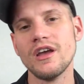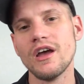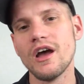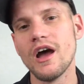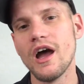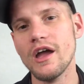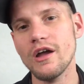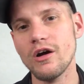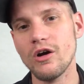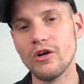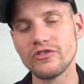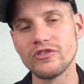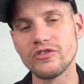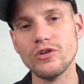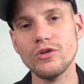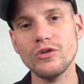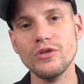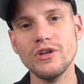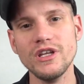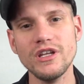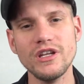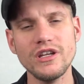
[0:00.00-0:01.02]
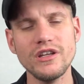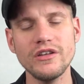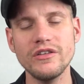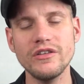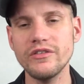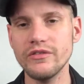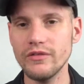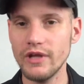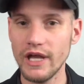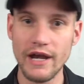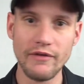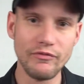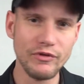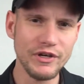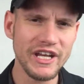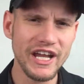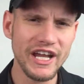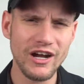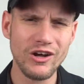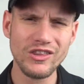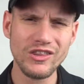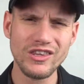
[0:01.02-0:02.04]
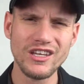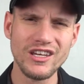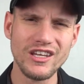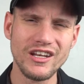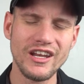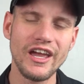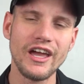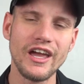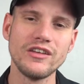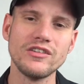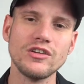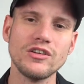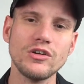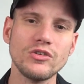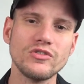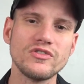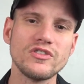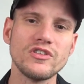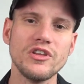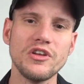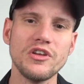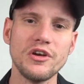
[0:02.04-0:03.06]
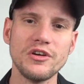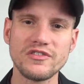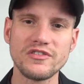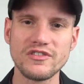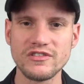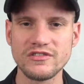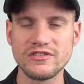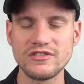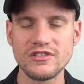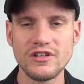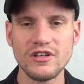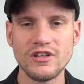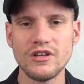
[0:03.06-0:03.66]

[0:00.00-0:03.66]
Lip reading: I also needed, every now and then, had to go to the nurse's